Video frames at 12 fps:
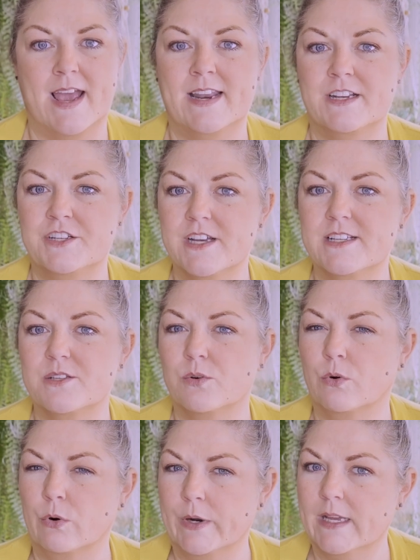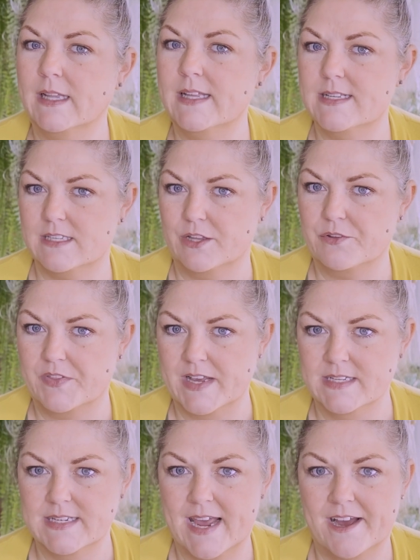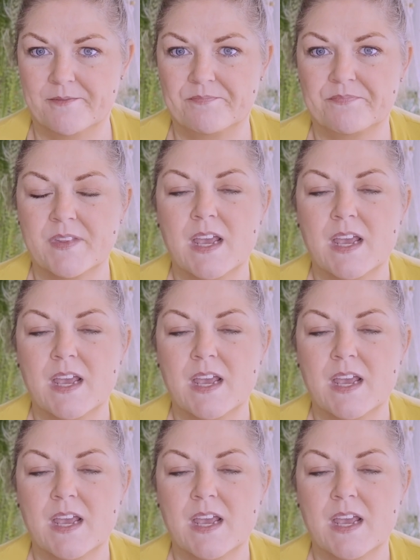and it just really slowed things down.